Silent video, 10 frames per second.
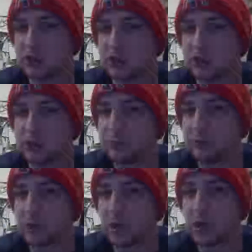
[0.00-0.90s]

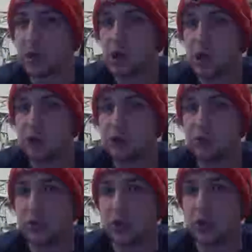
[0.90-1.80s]
superstar
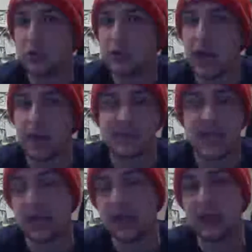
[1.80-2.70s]
to, top 10
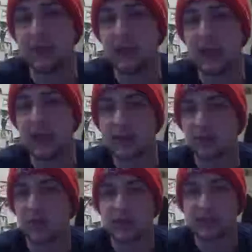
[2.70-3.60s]
in the NBA as
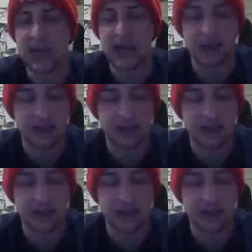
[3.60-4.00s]
far as talent.